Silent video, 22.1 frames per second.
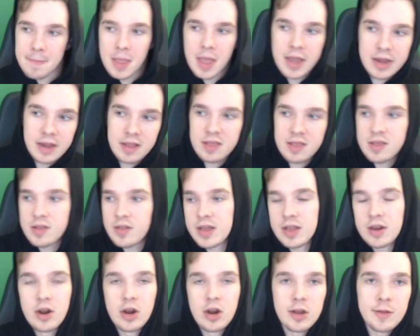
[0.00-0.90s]
I could see
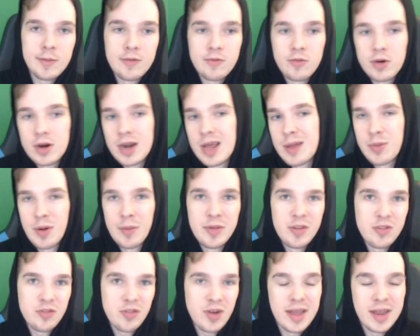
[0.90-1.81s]
like an argument for it. I'd
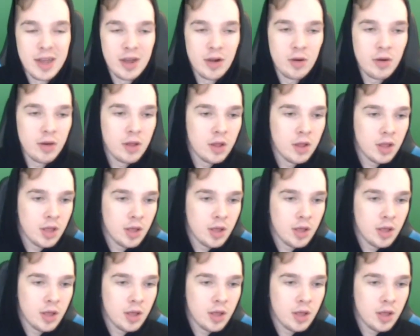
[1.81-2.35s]
probably try it out.